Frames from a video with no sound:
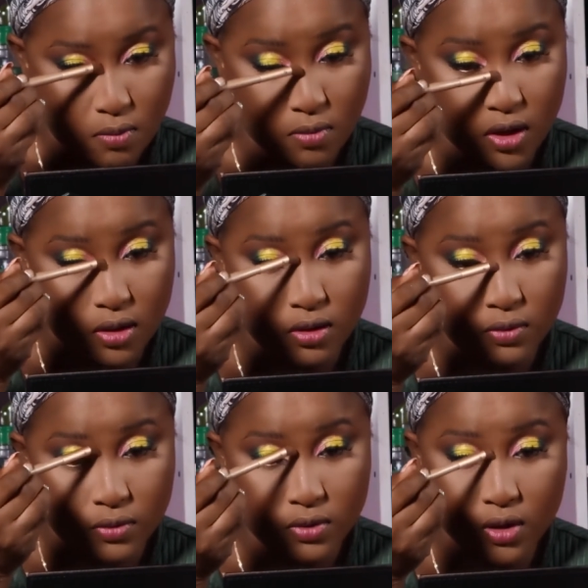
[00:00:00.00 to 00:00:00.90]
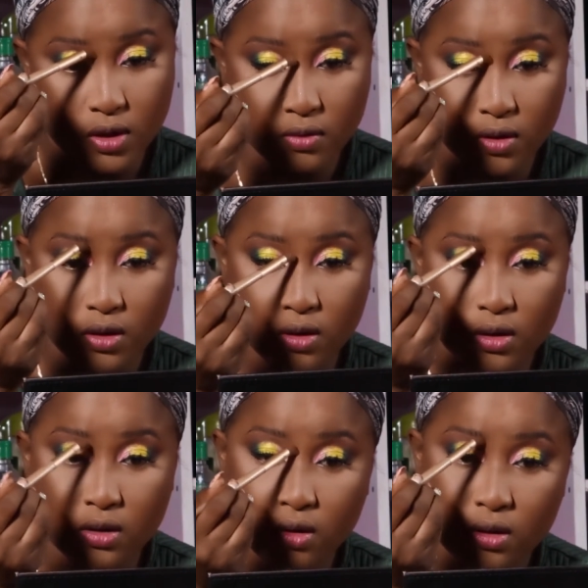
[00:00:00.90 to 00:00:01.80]
my nose area,
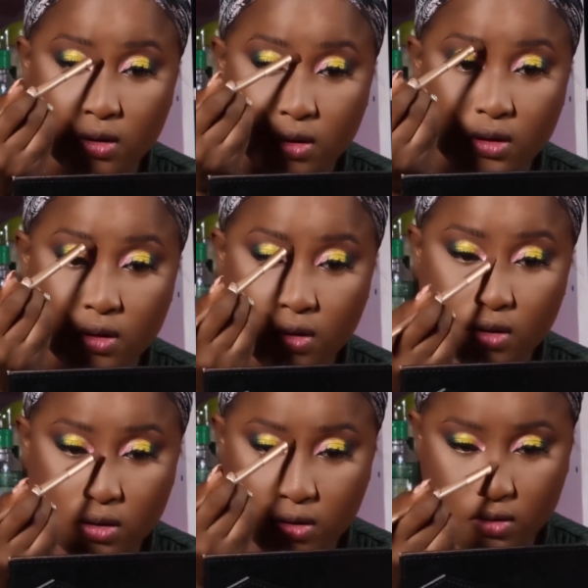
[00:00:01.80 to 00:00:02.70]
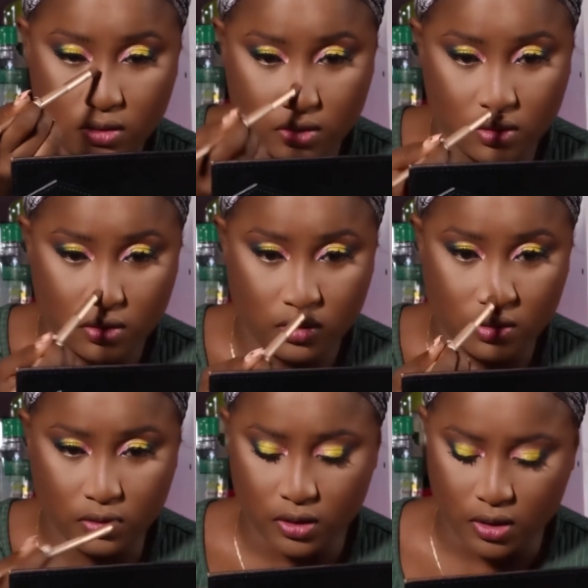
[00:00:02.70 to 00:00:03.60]
to
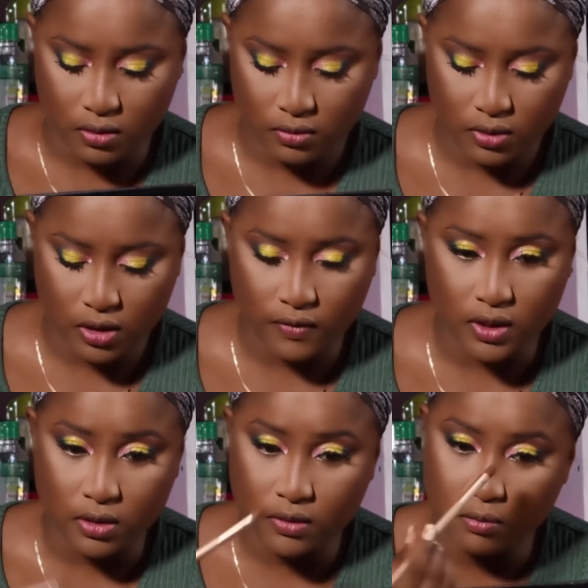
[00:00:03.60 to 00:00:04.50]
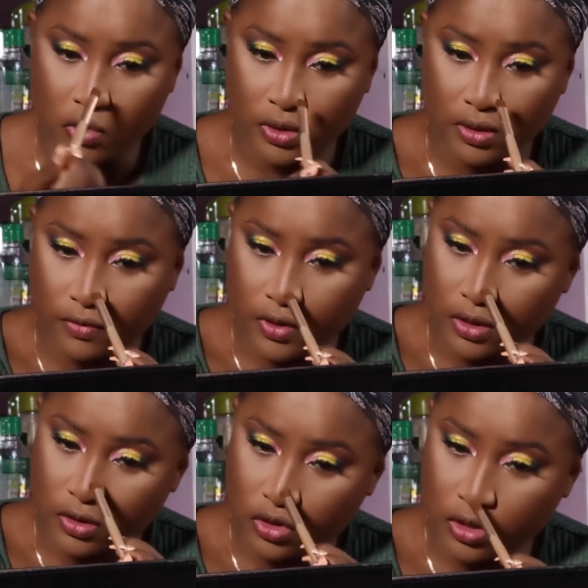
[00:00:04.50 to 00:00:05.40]
contour it down, to give it a more
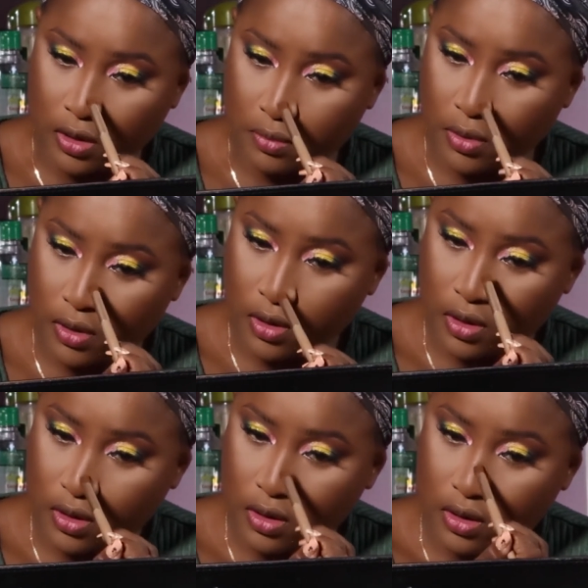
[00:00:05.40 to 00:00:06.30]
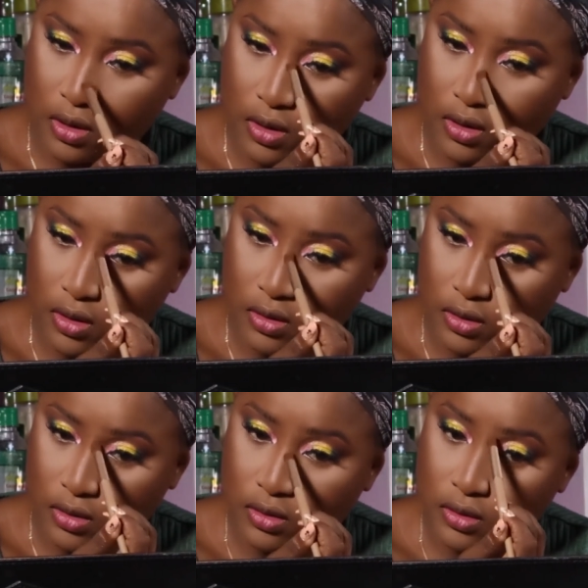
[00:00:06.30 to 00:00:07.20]
defined shape.
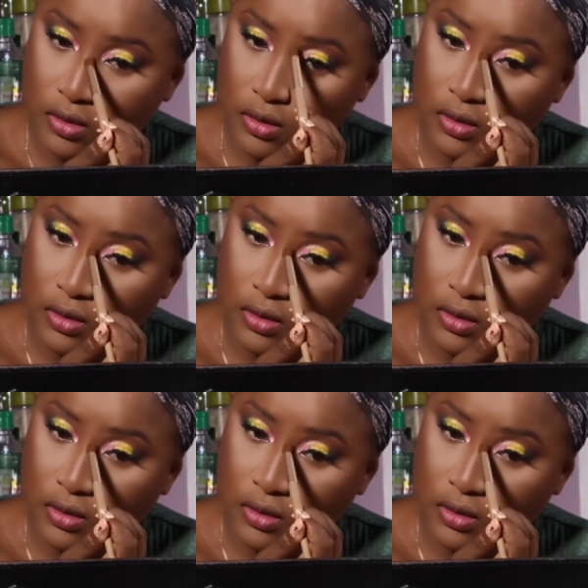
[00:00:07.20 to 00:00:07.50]
So